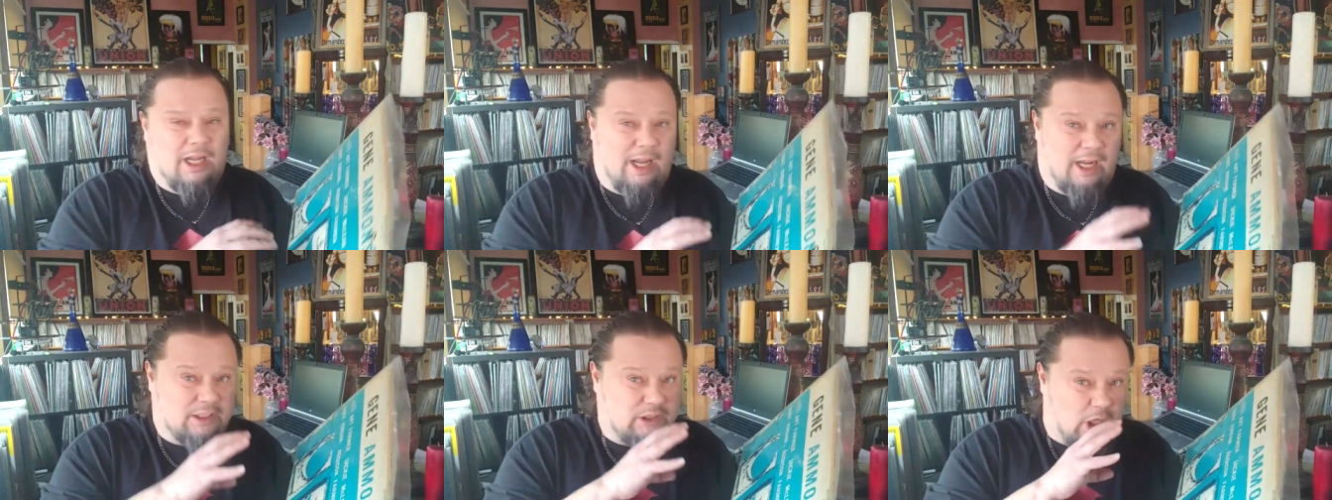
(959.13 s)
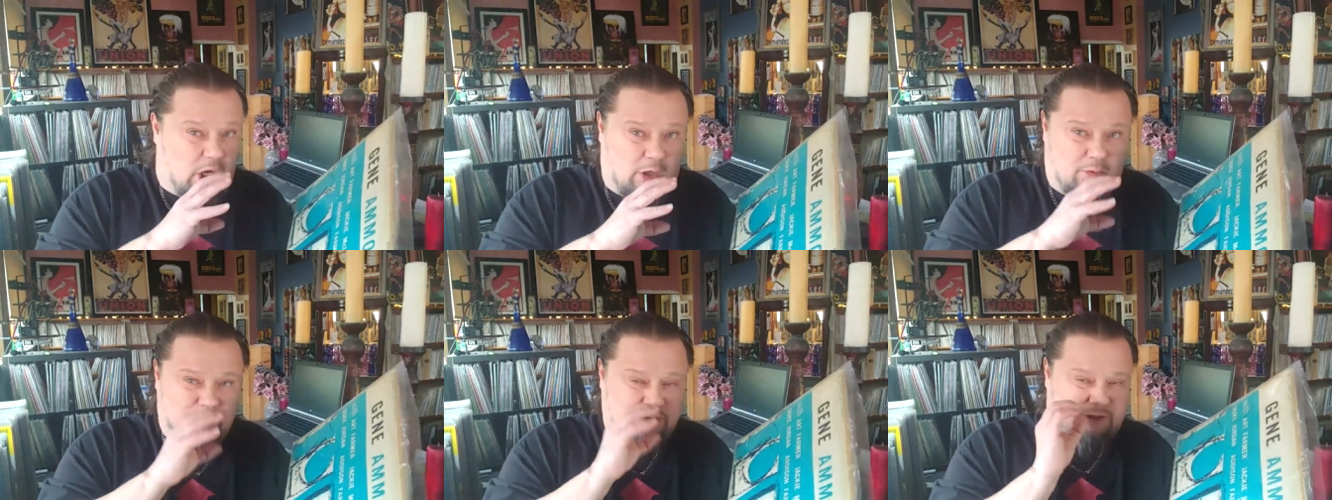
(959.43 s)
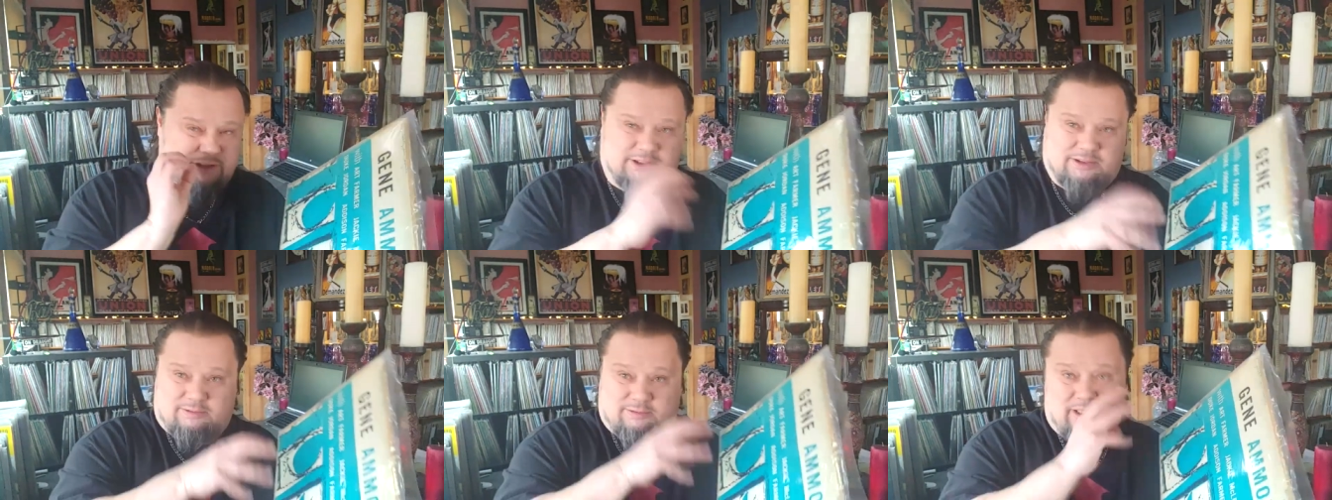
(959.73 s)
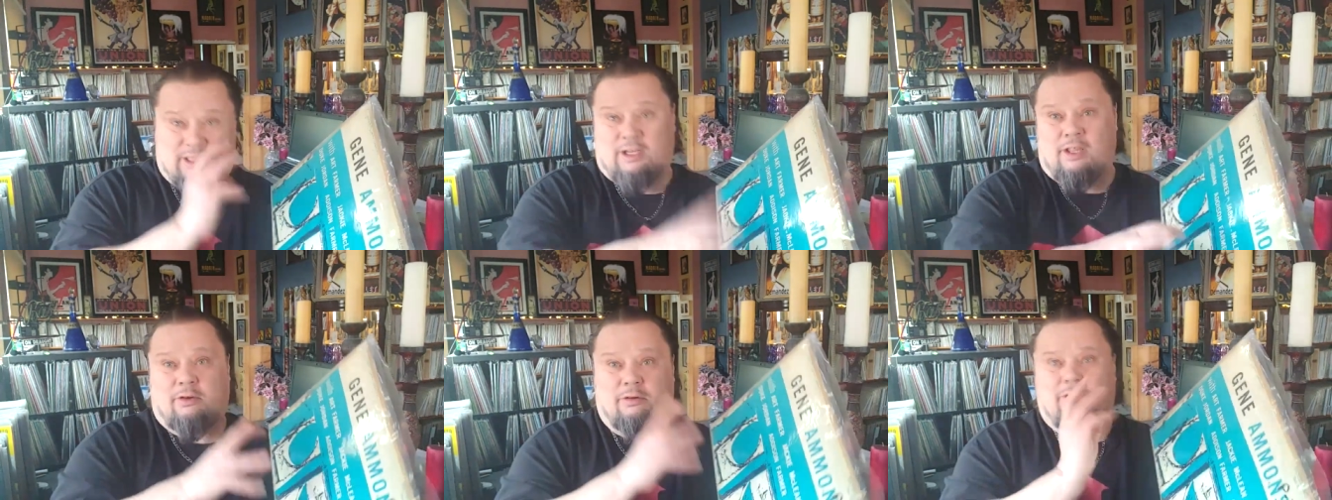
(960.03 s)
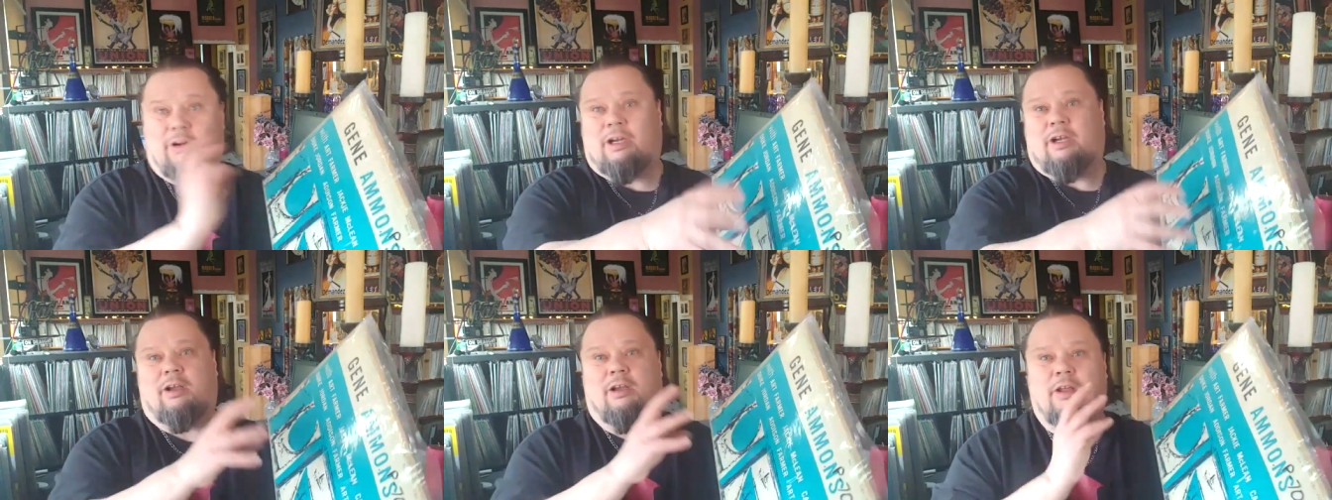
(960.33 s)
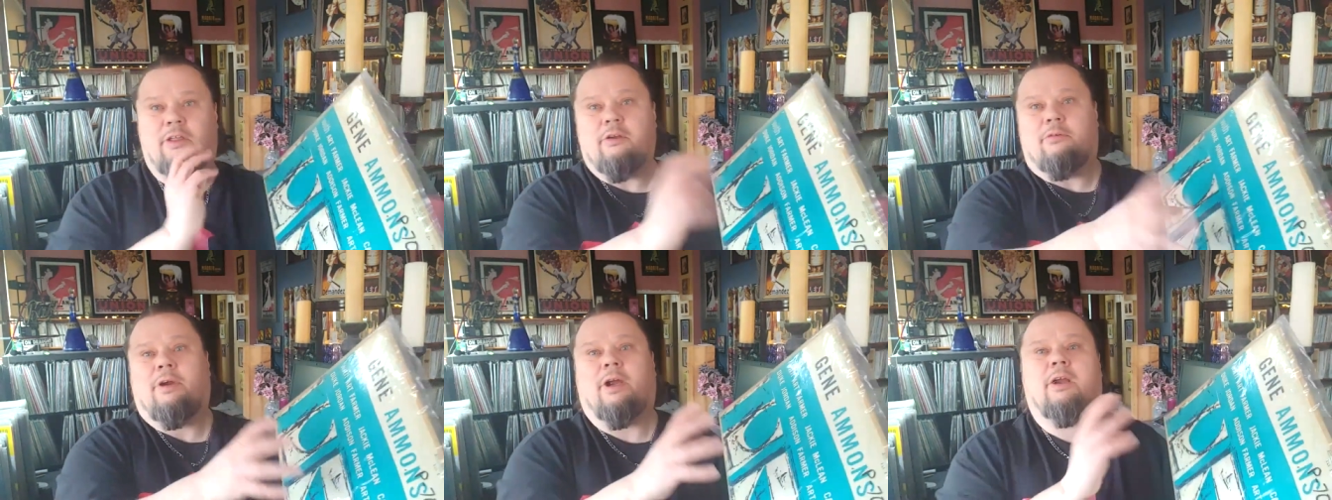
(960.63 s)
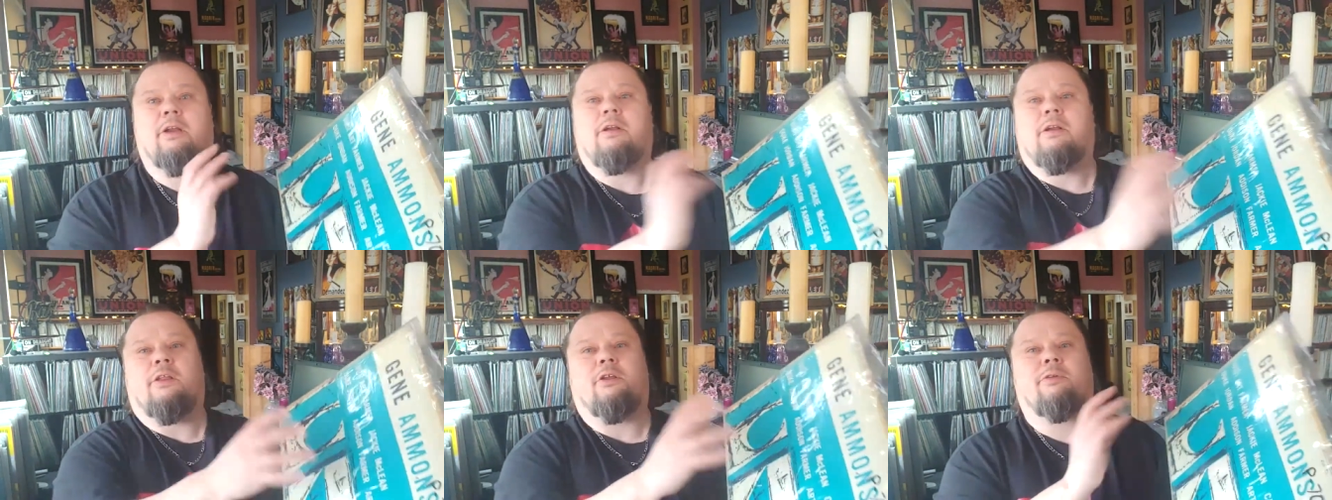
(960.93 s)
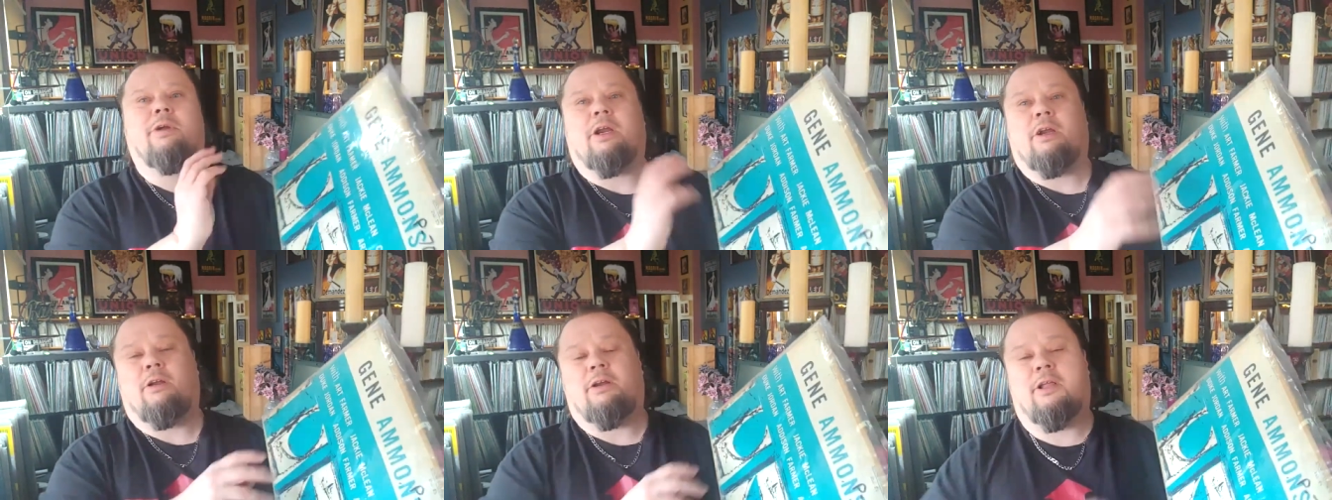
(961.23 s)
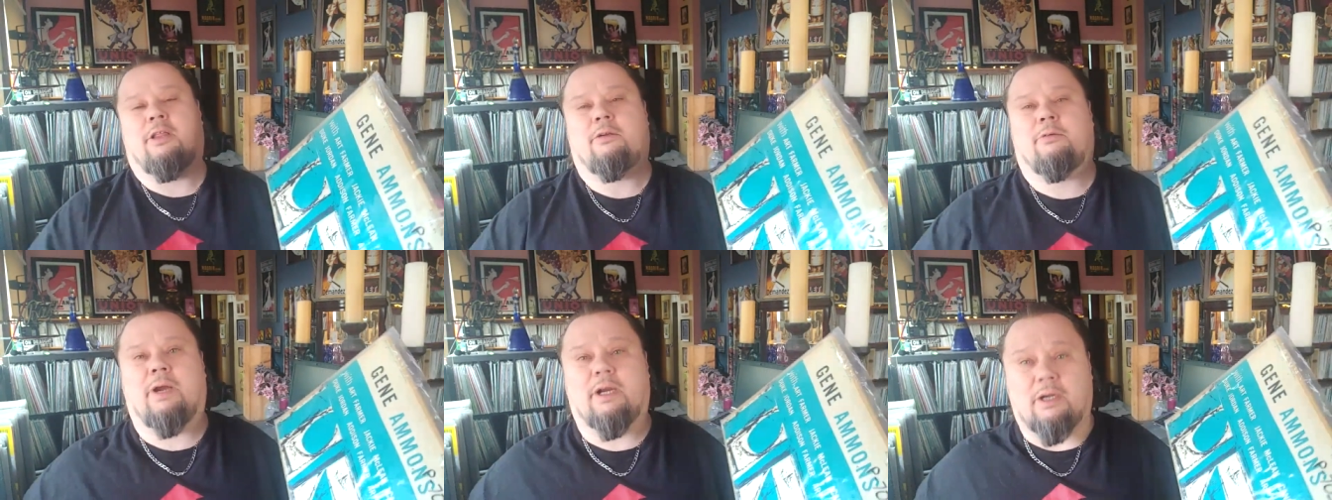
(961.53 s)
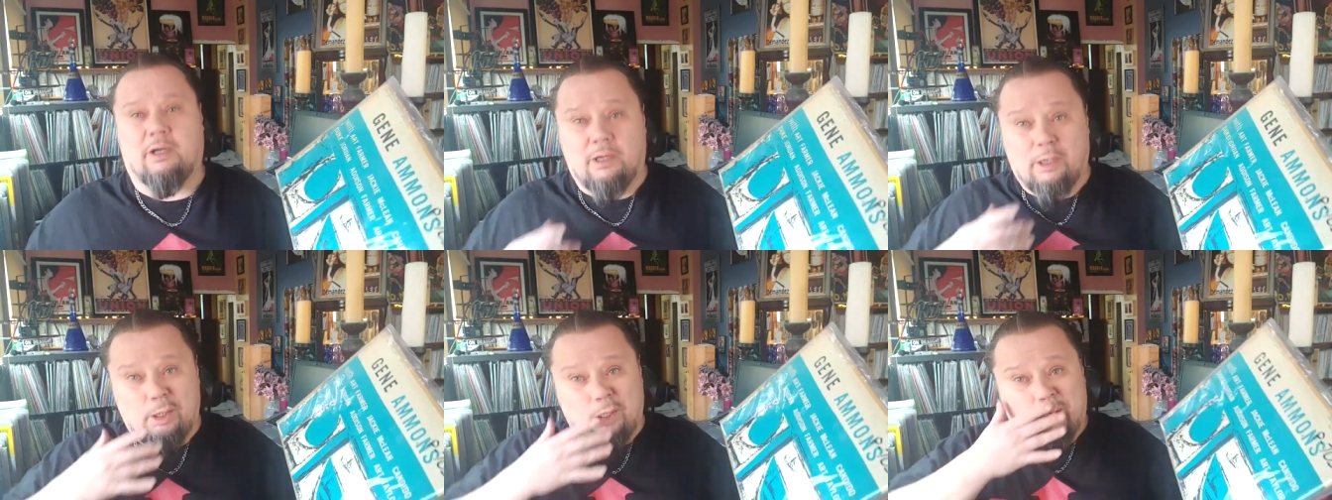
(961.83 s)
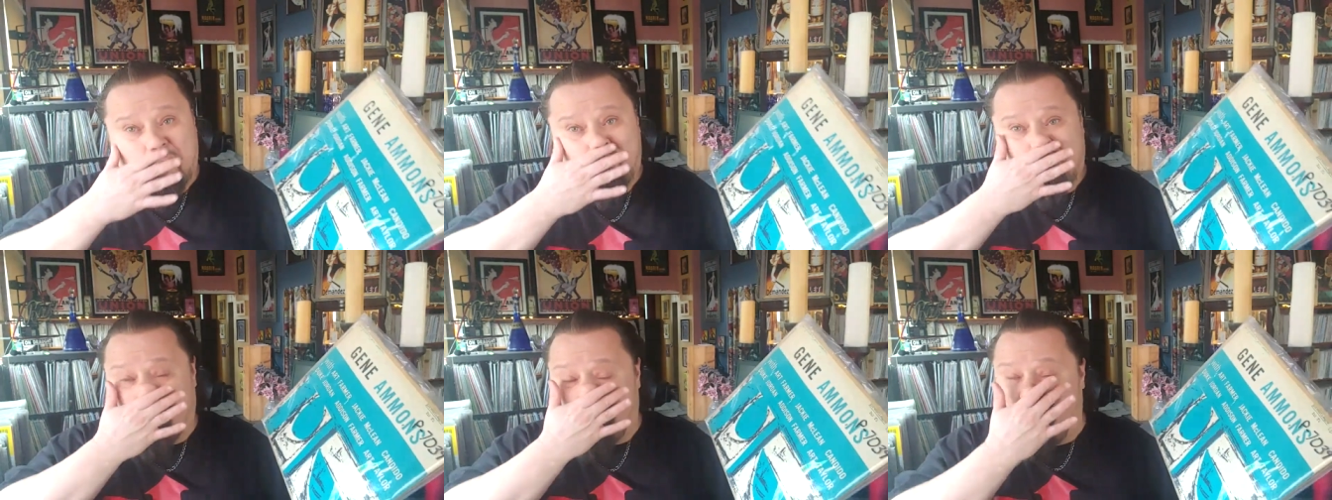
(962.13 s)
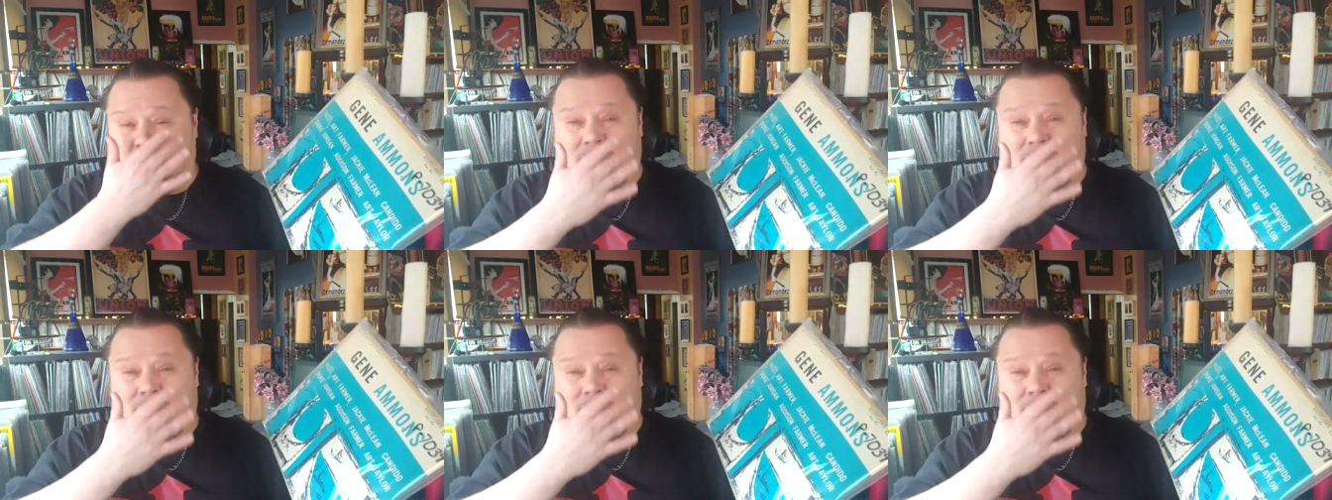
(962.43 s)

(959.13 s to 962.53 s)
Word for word: It's always just another record, another record, another record, another record. But